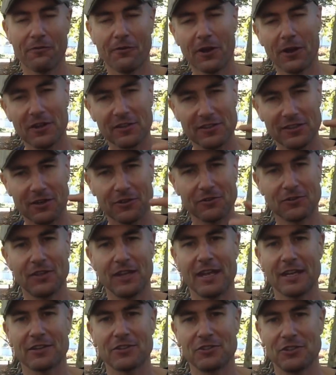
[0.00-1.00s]
focusing on
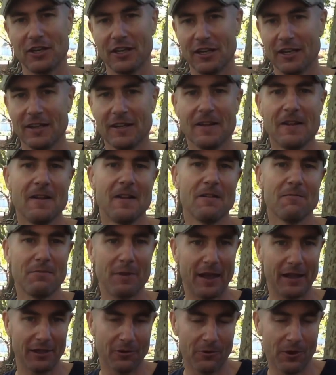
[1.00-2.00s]
texture,
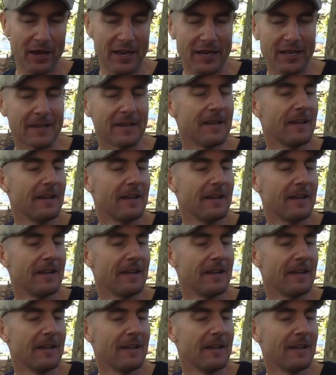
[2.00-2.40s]
palate weight.